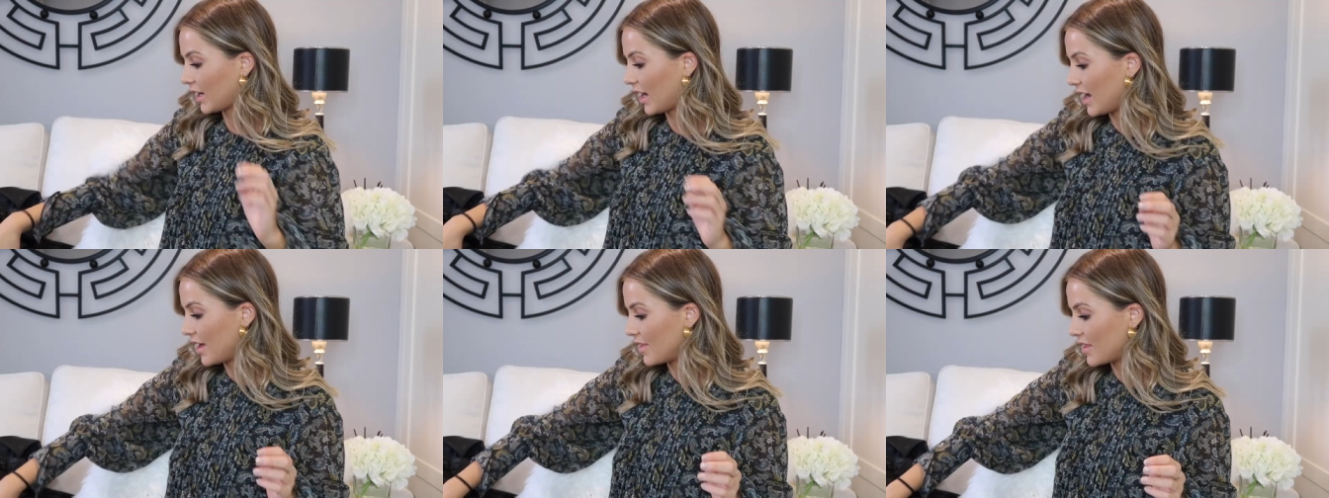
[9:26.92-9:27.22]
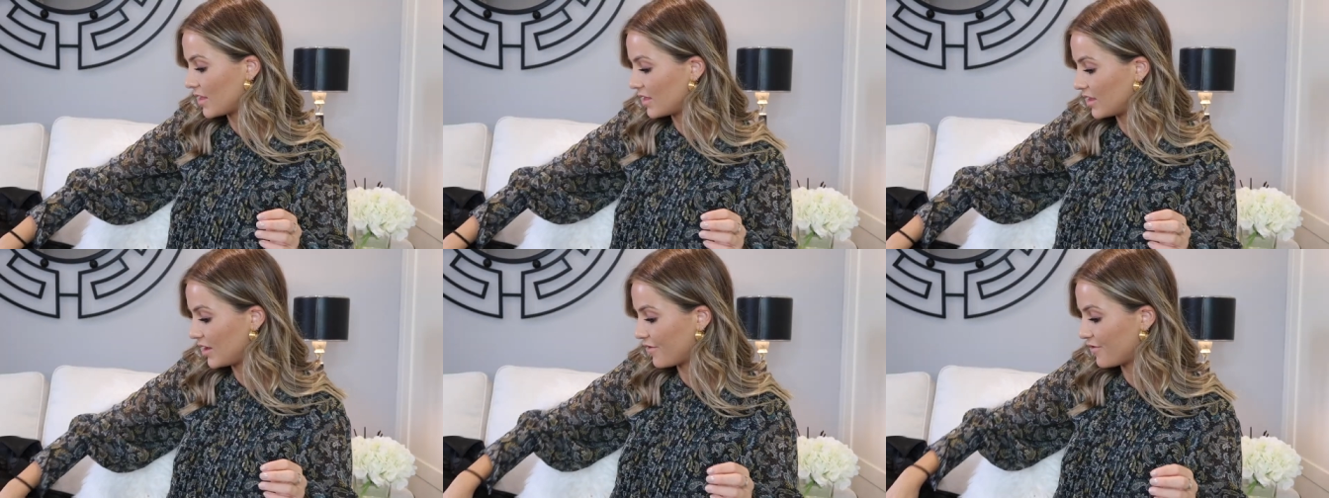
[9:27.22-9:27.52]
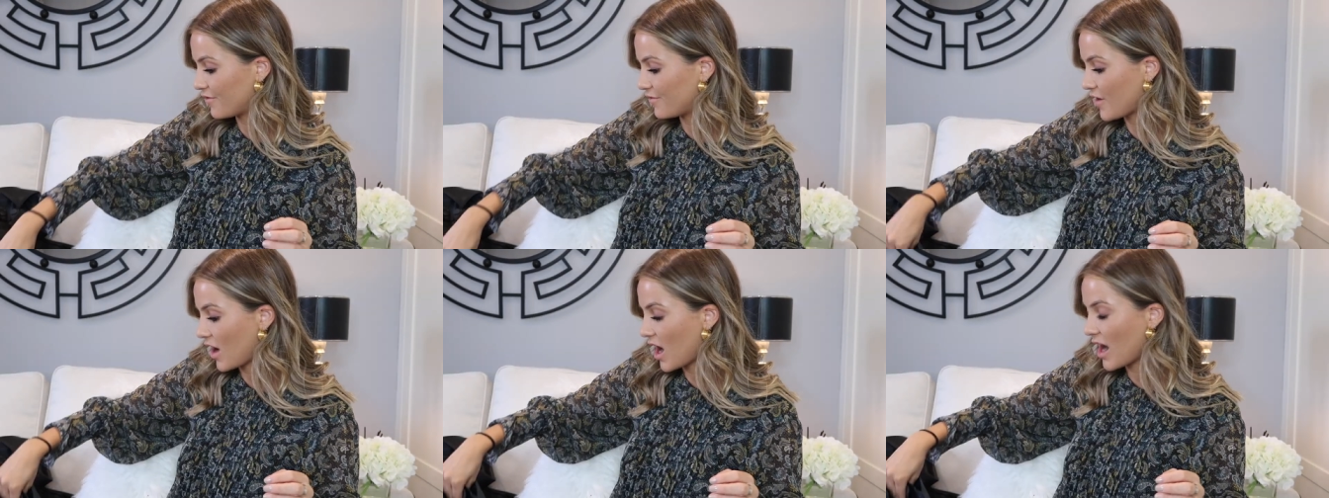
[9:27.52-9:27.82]
Okay, and then
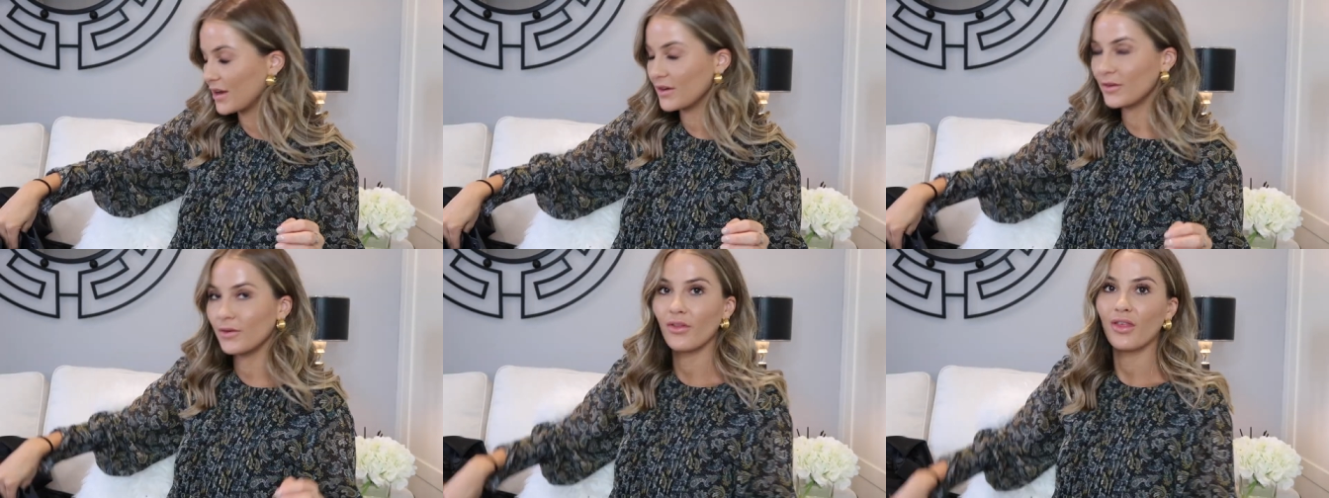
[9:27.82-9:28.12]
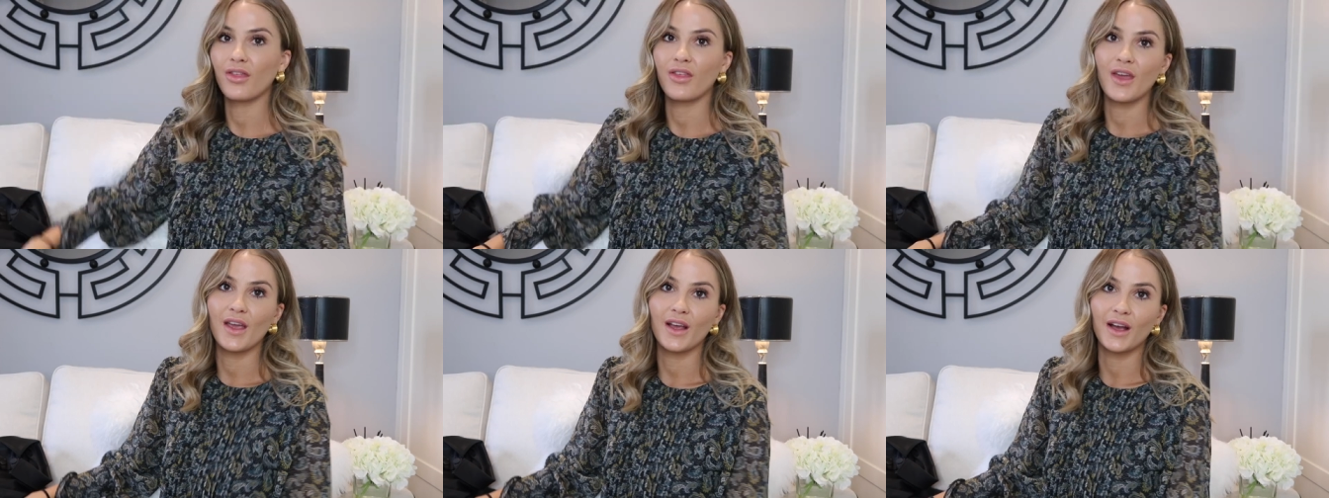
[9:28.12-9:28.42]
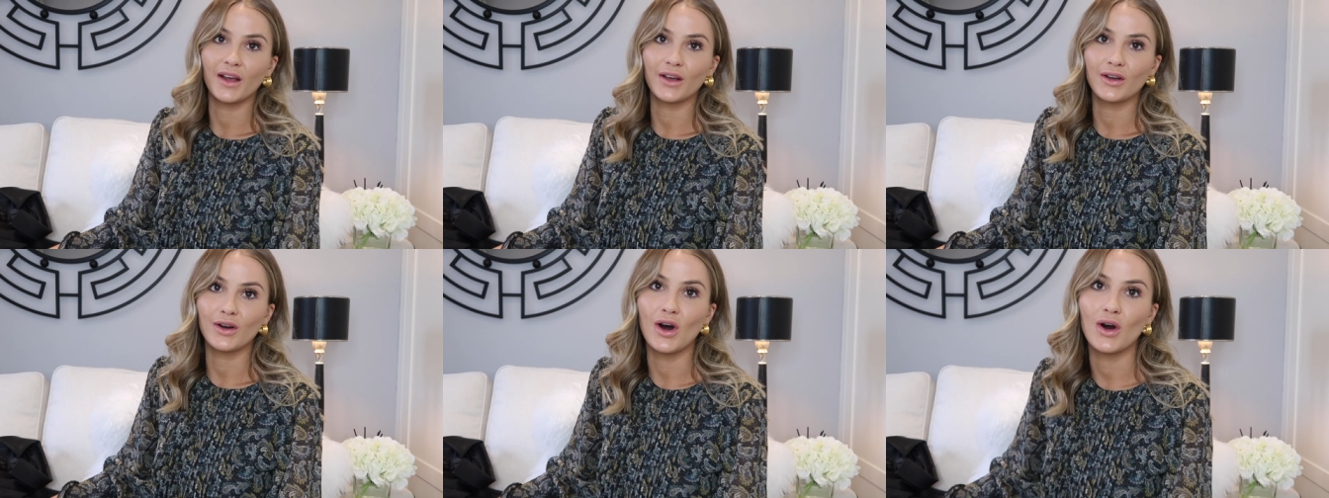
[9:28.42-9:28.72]
the final
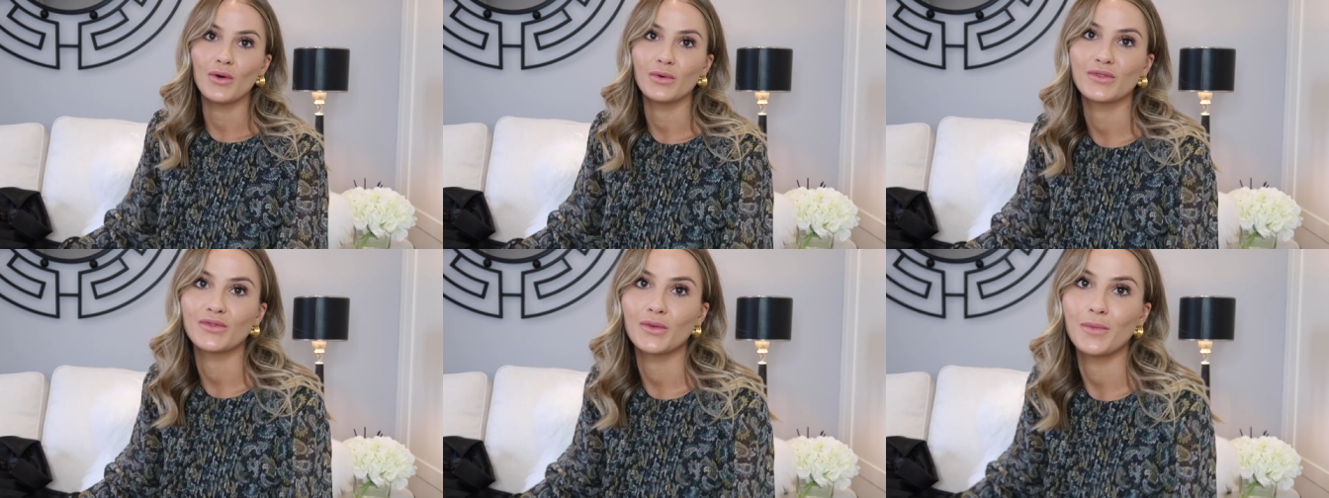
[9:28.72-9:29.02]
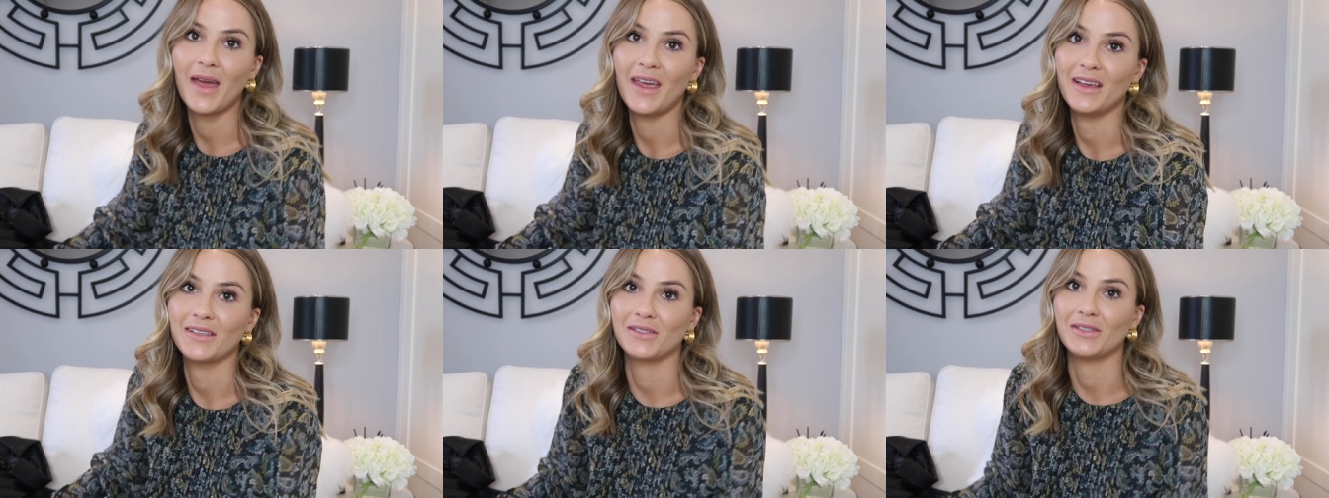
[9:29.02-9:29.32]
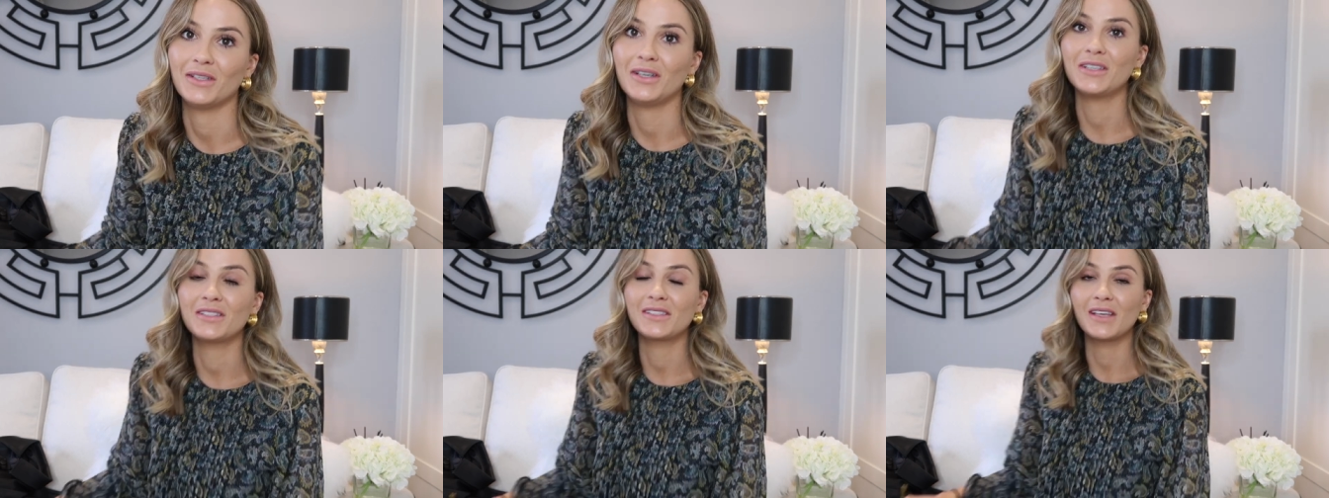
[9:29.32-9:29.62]
thing I got was from
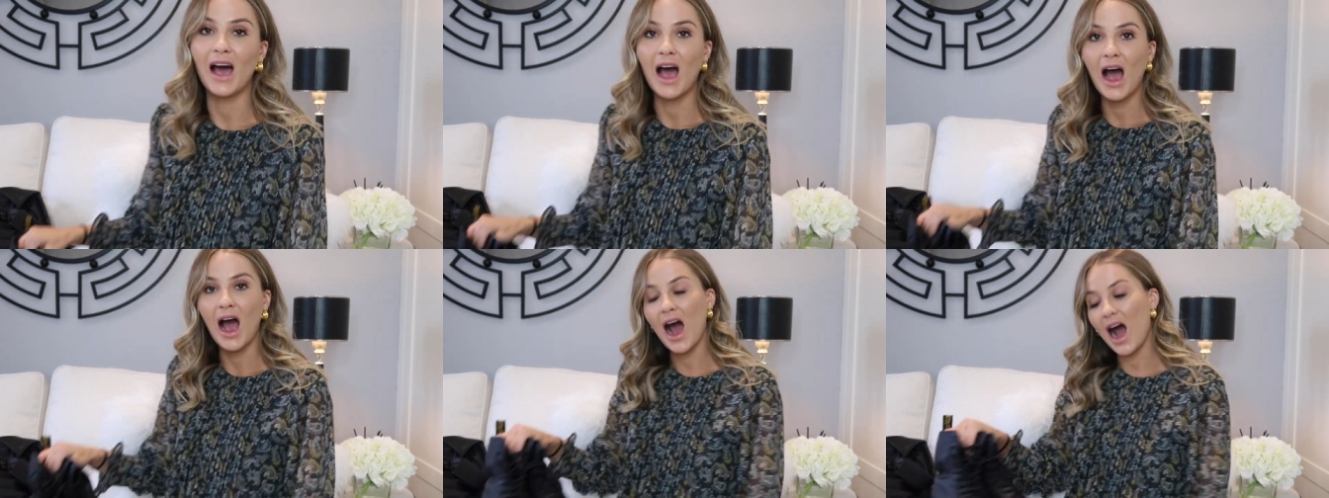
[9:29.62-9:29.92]
ASOS.